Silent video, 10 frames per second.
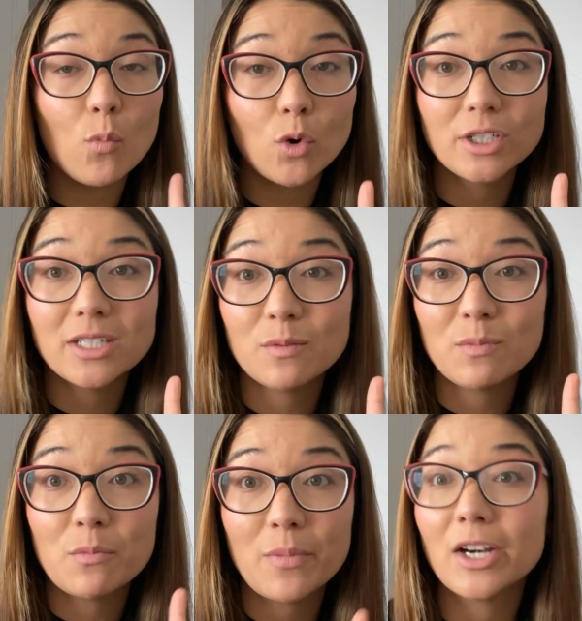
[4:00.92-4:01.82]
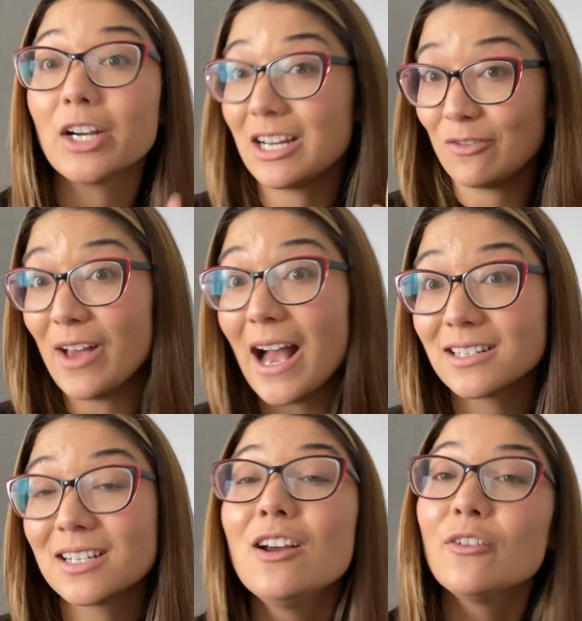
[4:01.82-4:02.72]
more doesn't mean better. In
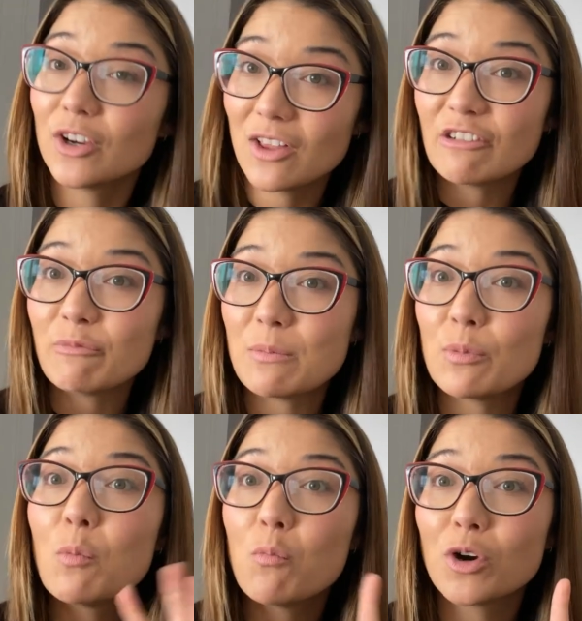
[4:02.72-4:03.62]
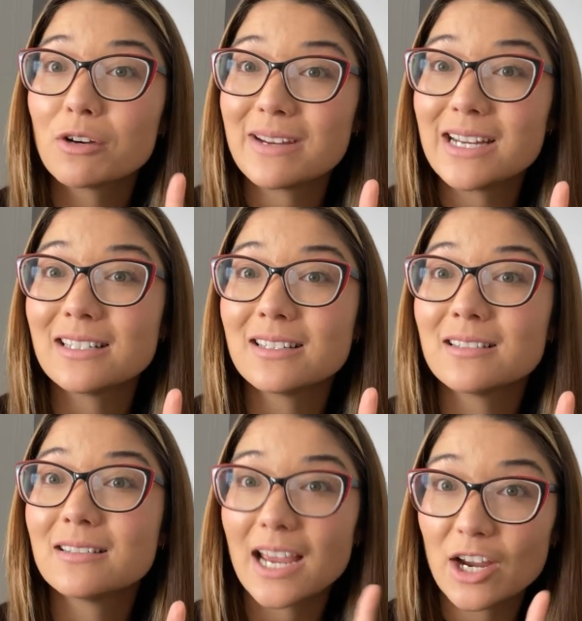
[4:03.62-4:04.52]
fact, for a lot of people, more means
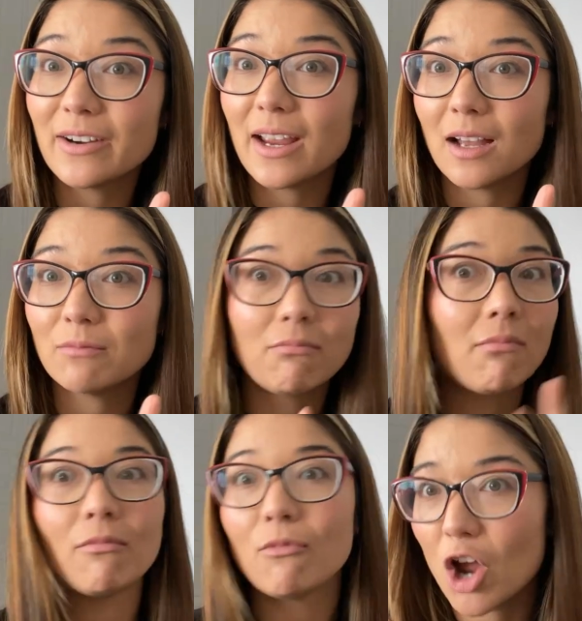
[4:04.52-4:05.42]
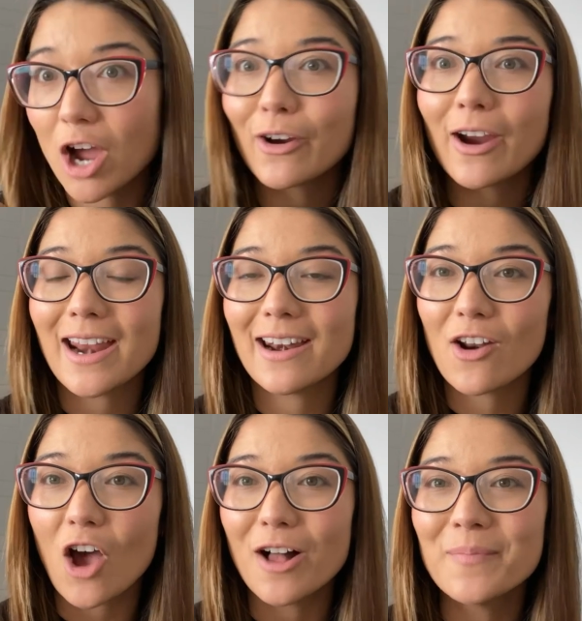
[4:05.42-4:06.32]
diarrhea. Not great at
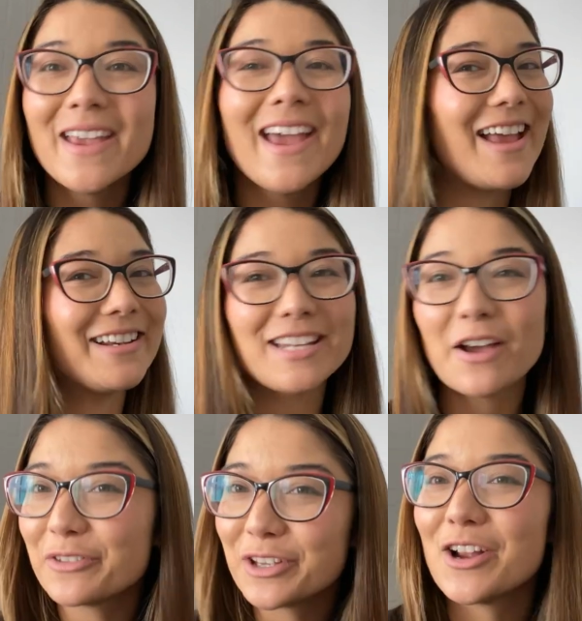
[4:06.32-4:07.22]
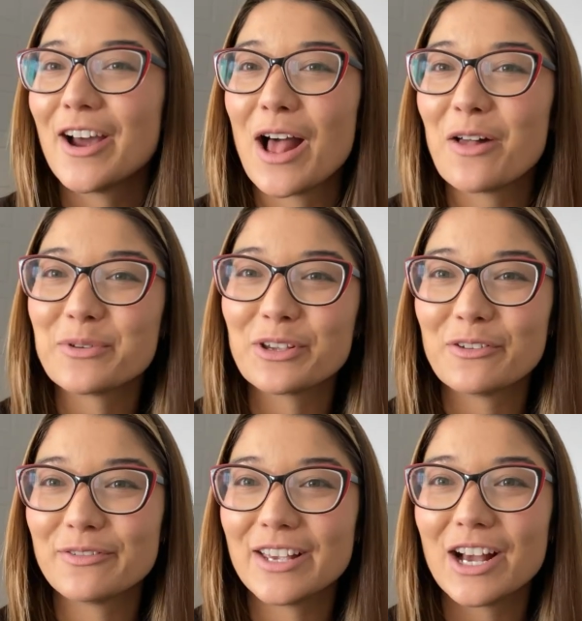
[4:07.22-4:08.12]
all, and definitely not helping
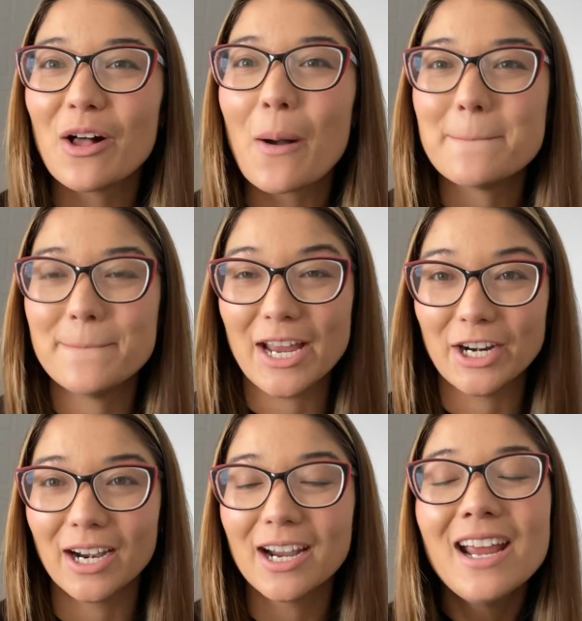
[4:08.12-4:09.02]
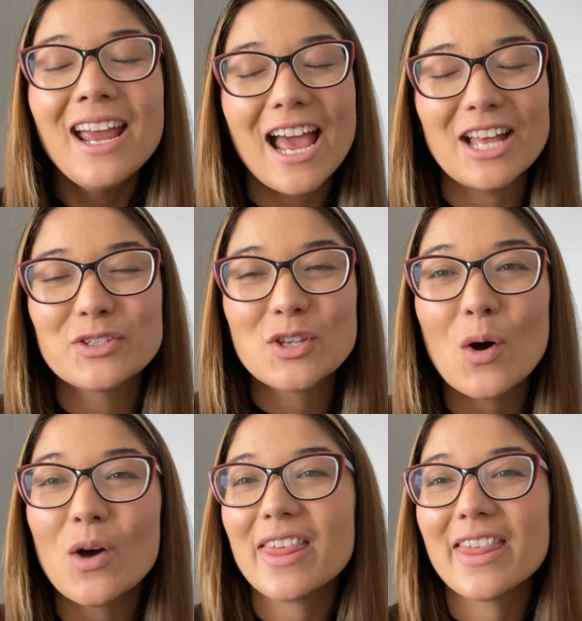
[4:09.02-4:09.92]
you feel better. And
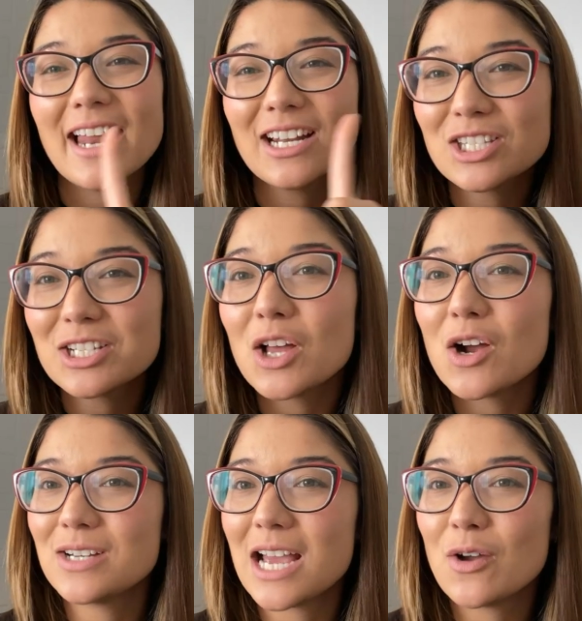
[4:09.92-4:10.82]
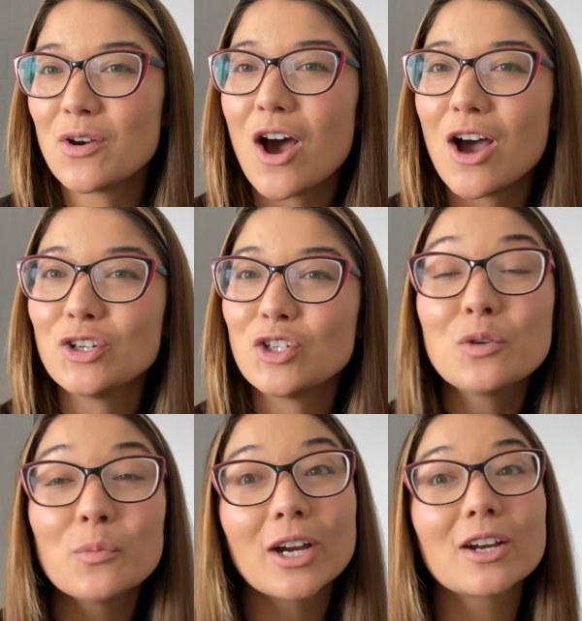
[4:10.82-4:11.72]
so that is the lowdown on
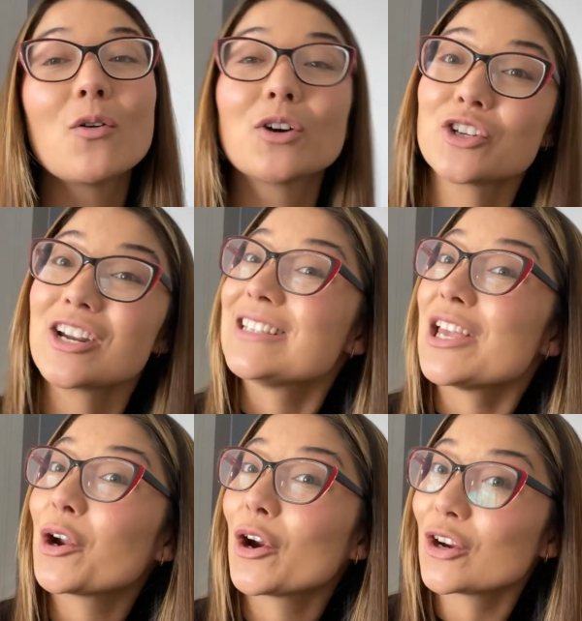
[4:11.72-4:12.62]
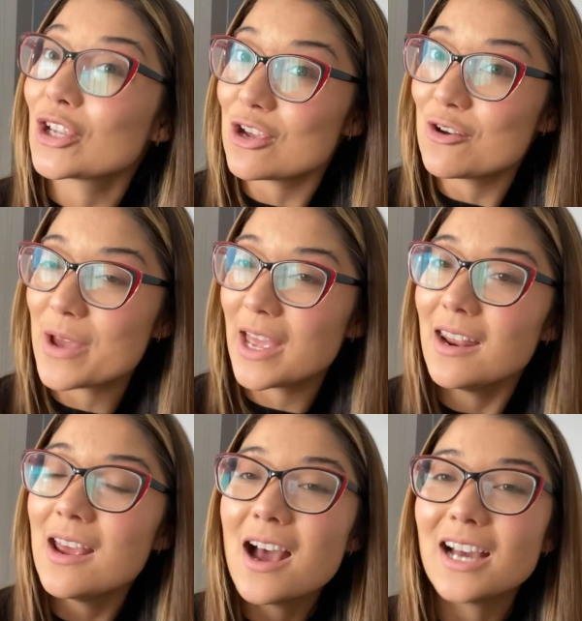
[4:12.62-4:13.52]
turmeric, or should I say curcumin.
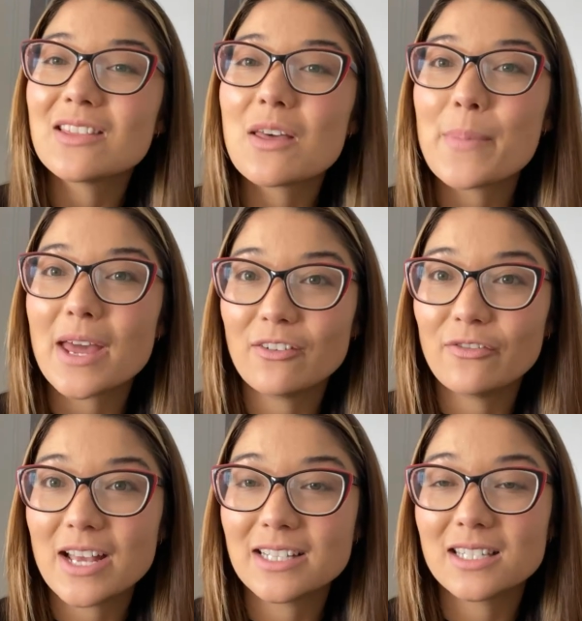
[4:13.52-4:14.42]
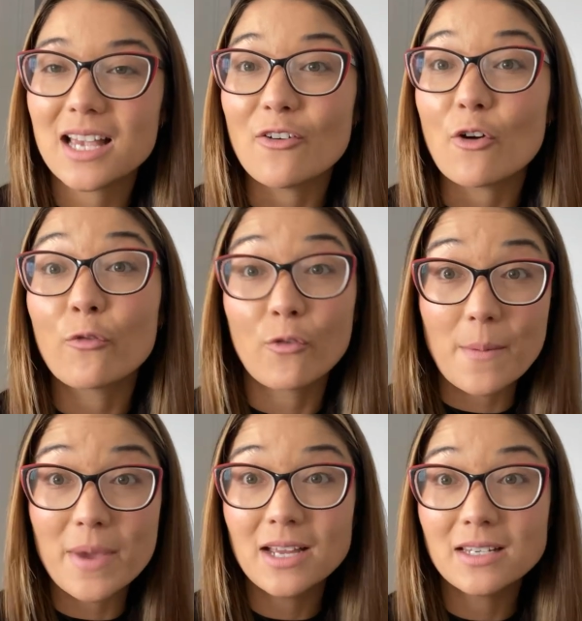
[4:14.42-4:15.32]
Again, the benefits
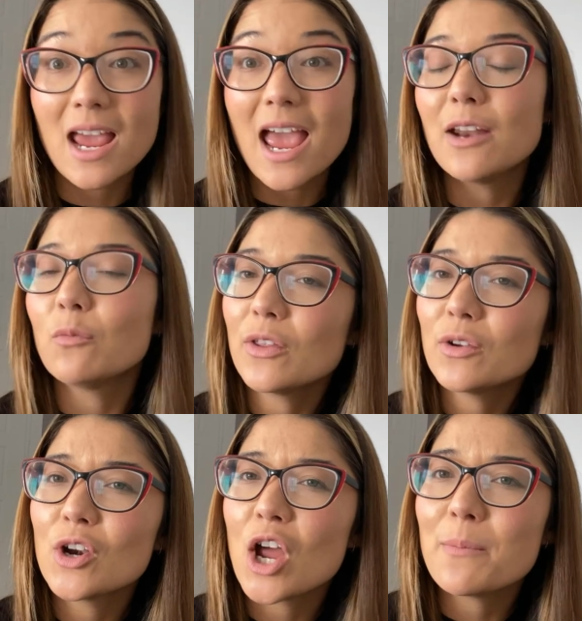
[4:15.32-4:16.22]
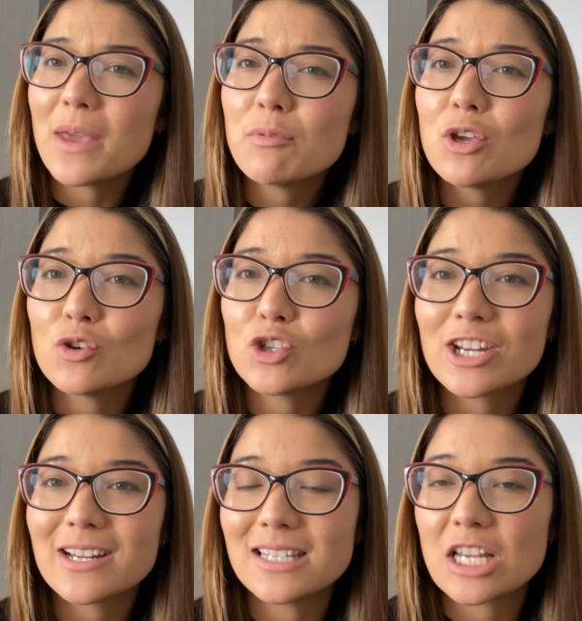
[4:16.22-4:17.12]
from it and whether or not maybe you should
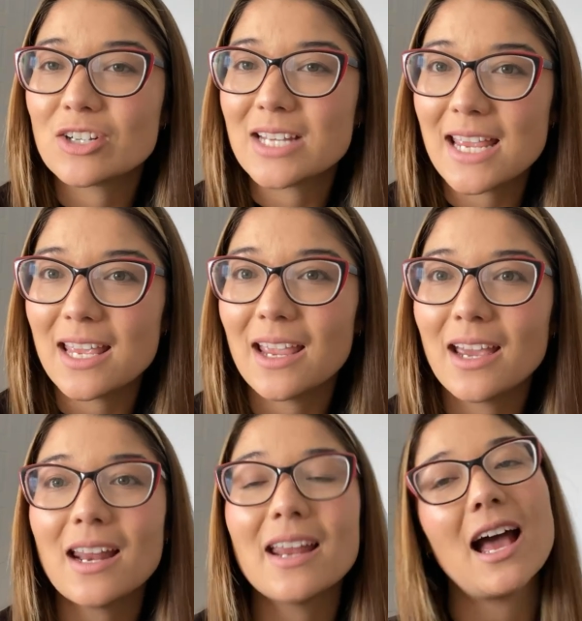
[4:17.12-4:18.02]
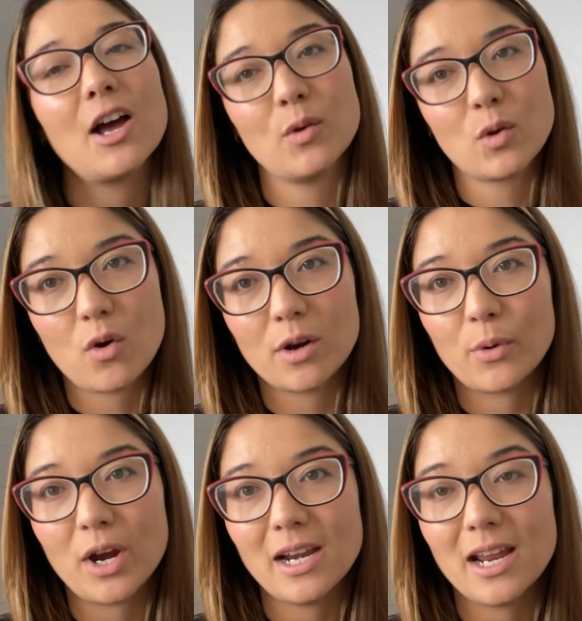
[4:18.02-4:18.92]
consider taking it and how to
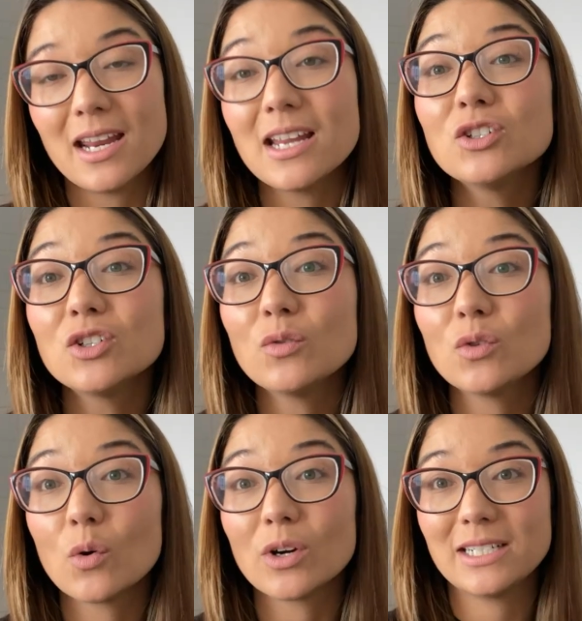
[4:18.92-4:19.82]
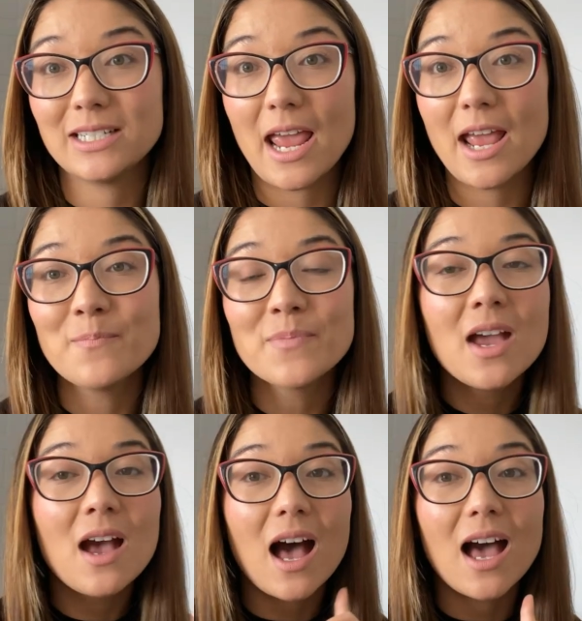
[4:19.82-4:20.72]
incorporate it into your day.
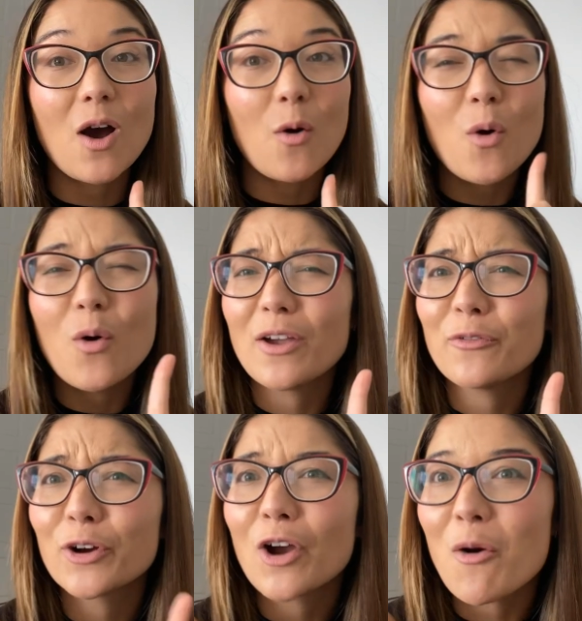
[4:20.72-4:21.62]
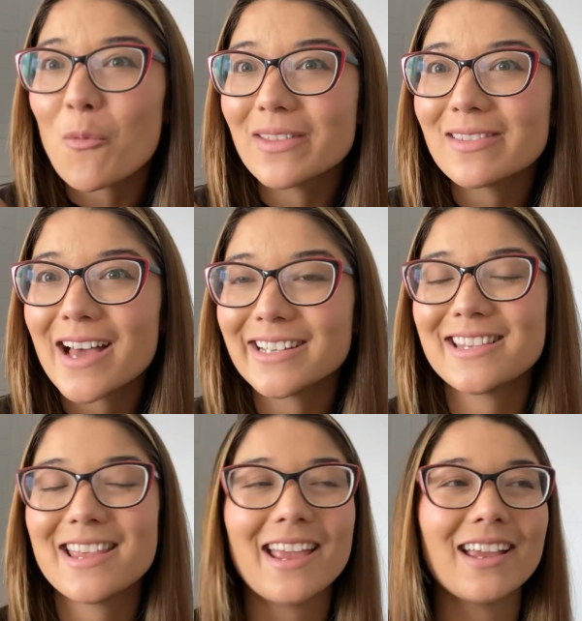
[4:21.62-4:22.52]
Oh, I forgot one last
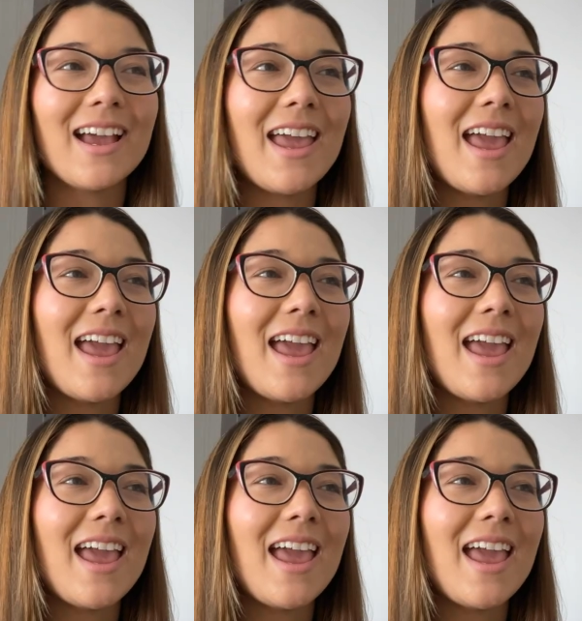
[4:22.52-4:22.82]
thing.